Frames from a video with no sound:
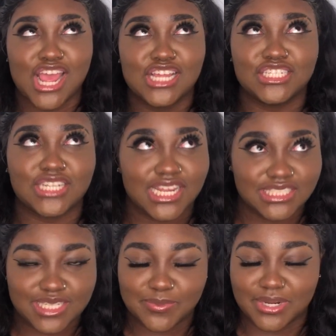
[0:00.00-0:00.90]
Trust
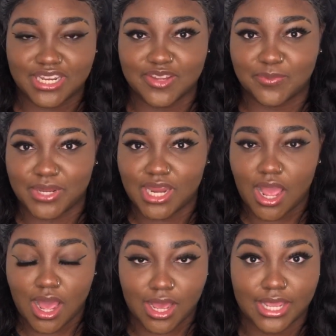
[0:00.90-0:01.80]
and believe me,
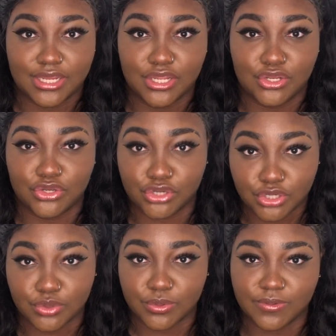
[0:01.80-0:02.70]
I
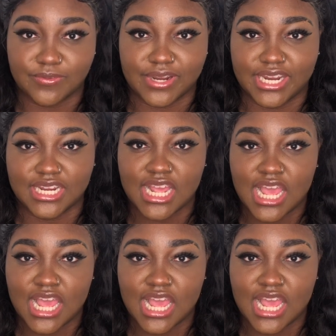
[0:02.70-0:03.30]
know, right?